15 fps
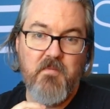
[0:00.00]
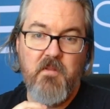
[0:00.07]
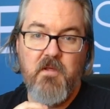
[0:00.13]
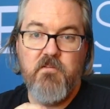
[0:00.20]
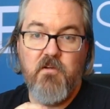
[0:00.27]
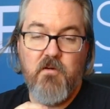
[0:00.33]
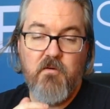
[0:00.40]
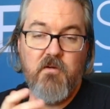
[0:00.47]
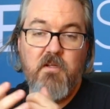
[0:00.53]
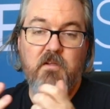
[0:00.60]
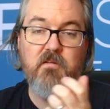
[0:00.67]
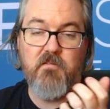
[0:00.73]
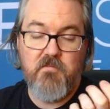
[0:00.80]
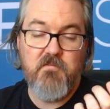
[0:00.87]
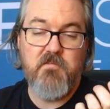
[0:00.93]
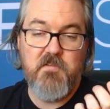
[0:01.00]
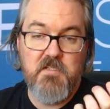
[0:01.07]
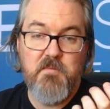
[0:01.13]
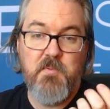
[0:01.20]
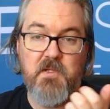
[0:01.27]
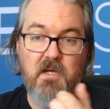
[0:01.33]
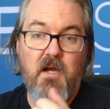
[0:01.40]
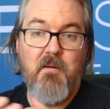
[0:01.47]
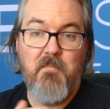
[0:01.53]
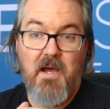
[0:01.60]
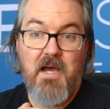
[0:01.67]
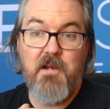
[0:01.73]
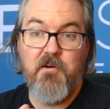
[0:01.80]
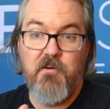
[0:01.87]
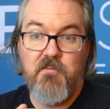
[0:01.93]
So DPI
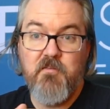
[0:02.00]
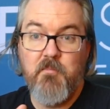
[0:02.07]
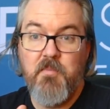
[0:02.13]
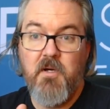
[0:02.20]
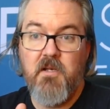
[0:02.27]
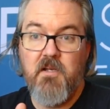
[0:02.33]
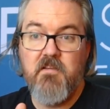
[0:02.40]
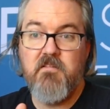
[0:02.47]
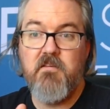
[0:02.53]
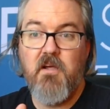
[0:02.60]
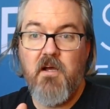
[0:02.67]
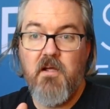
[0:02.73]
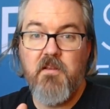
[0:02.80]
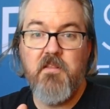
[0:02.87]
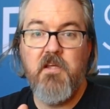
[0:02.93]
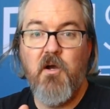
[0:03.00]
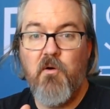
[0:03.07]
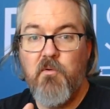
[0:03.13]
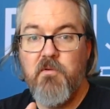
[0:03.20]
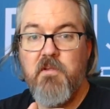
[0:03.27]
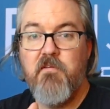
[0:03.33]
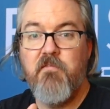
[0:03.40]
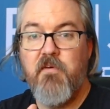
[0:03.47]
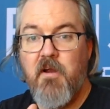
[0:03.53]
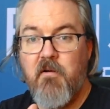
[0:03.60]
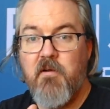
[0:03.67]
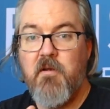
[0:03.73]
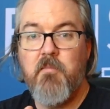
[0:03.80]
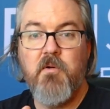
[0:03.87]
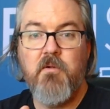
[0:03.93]
matters, but it's not the only
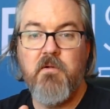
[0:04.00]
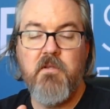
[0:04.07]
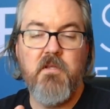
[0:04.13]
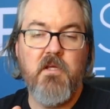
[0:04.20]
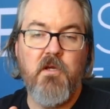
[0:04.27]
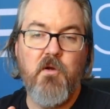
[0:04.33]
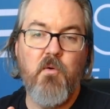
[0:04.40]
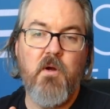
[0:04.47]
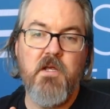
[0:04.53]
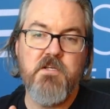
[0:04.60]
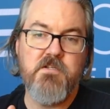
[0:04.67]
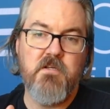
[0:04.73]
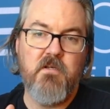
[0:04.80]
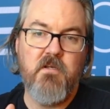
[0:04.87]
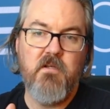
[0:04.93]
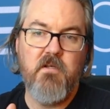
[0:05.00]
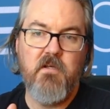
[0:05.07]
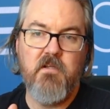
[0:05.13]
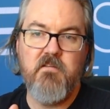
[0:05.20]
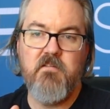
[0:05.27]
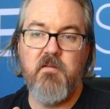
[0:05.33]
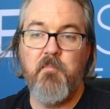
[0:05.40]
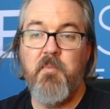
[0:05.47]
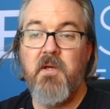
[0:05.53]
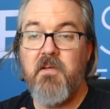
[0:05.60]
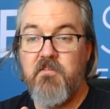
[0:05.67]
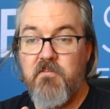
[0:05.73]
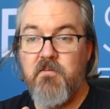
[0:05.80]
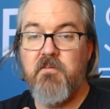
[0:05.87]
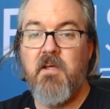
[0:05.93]
variable in the equation. It's the
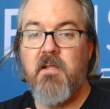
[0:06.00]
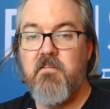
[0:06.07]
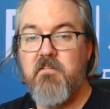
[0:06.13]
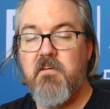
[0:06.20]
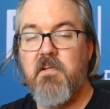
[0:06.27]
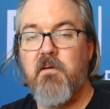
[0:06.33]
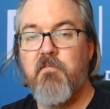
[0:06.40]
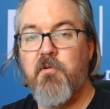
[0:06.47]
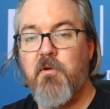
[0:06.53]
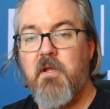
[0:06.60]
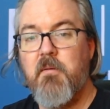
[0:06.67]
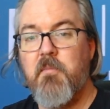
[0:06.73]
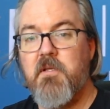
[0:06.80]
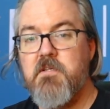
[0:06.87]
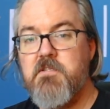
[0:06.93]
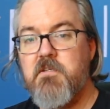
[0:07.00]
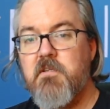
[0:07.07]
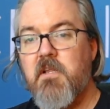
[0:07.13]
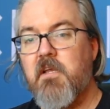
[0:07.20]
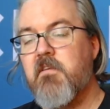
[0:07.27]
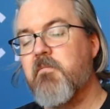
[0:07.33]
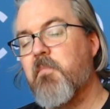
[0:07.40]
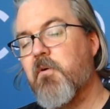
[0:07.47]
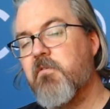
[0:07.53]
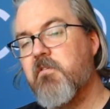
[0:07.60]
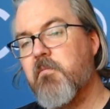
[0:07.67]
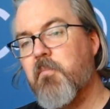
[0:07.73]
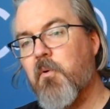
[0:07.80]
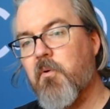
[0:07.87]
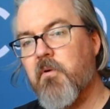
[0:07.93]
pixel density of your image that is most
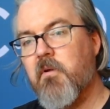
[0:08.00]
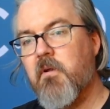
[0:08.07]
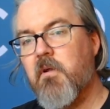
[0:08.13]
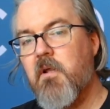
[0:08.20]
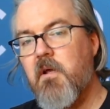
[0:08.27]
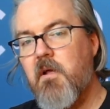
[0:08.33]
important.